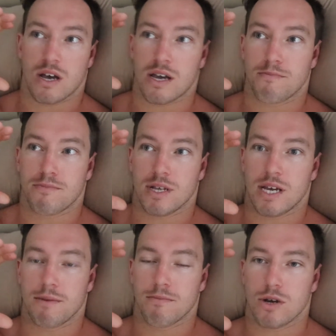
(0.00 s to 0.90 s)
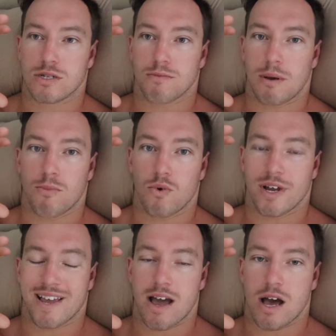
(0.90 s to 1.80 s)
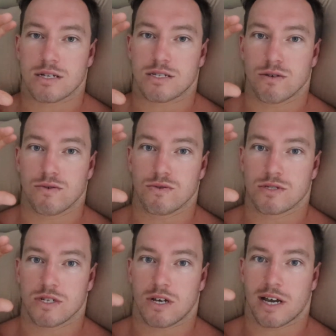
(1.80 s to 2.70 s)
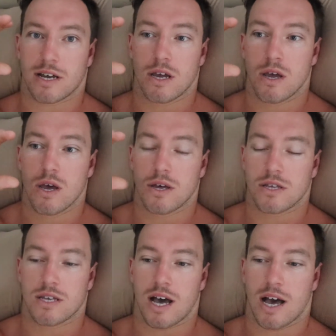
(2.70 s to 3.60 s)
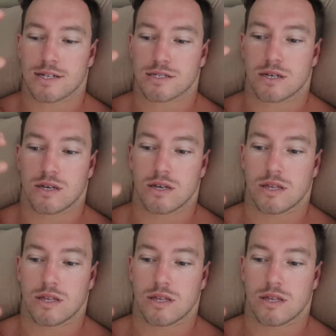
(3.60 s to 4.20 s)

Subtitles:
I planned most of my morning out, so it was like task,